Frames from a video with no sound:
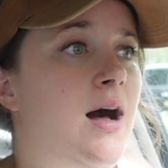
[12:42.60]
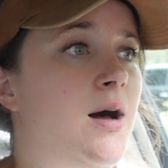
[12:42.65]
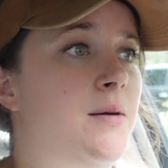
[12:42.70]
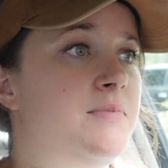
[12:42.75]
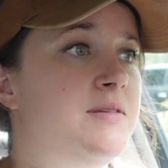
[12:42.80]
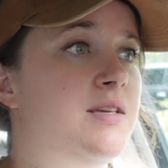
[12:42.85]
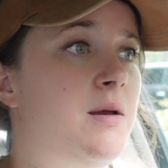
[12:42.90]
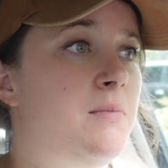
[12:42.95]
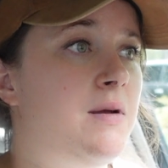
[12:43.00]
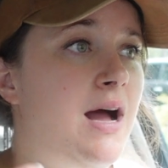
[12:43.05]

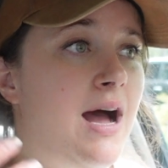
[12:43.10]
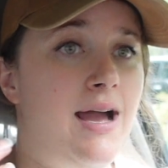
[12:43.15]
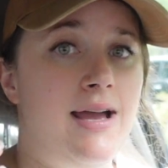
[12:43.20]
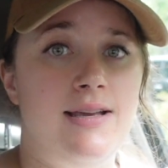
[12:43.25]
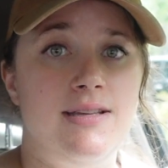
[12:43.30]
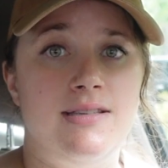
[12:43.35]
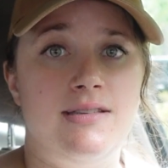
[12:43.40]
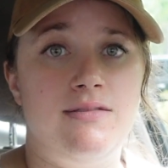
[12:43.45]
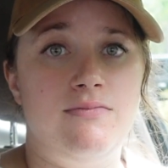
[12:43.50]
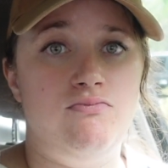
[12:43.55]
Some
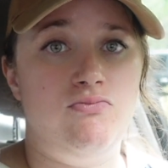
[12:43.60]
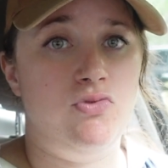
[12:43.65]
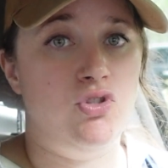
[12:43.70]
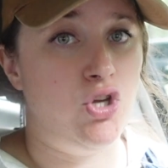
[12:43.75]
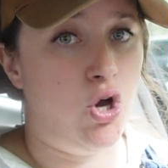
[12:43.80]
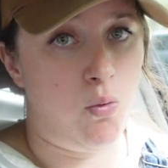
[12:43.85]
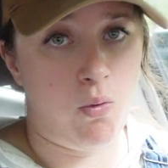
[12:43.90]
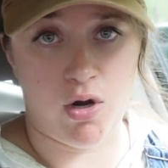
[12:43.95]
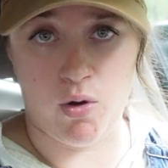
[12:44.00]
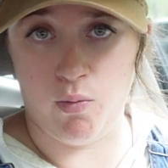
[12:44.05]
guys
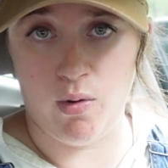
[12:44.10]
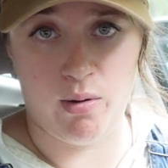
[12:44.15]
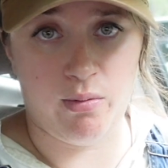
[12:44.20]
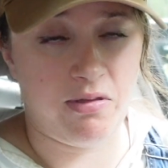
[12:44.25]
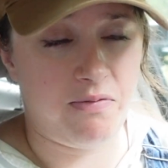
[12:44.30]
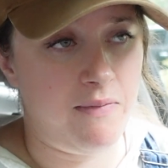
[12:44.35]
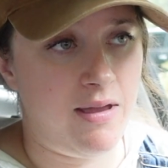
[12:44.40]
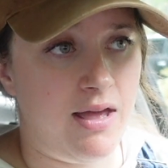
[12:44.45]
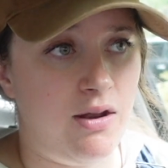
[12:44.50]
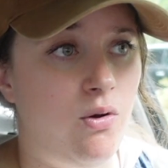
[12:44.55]
don't want to work
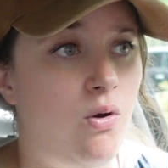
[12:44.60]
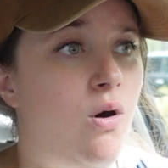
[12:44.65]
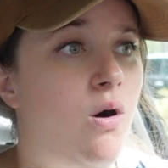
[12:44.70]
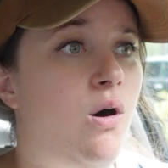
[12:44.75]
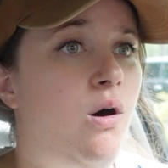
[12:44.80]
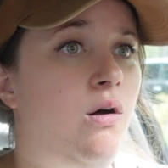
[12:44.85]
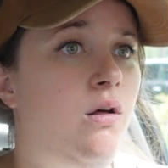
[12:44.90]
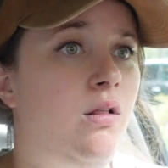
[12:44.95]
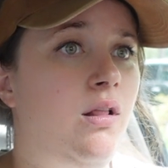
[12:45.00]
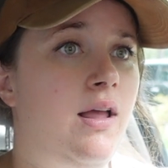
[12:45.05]
with me at
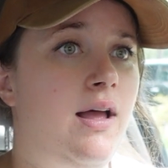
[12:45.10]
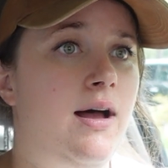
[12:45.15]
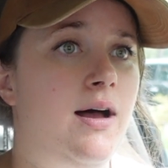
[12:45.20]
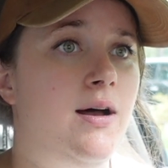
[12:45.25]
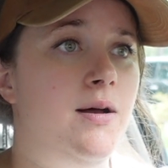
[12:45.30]
all.